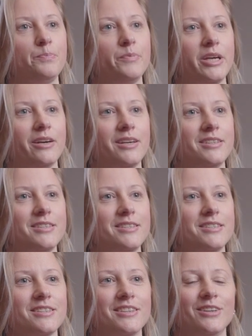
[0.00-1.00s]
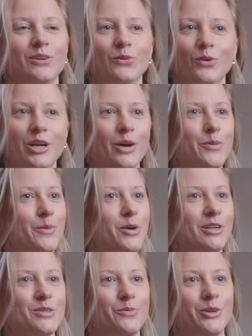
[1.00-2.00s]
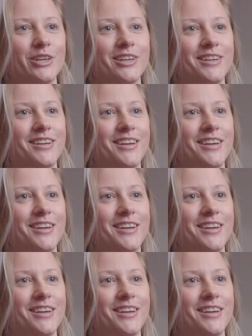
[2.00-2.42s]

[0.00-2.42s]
because we're coming to Baltimore.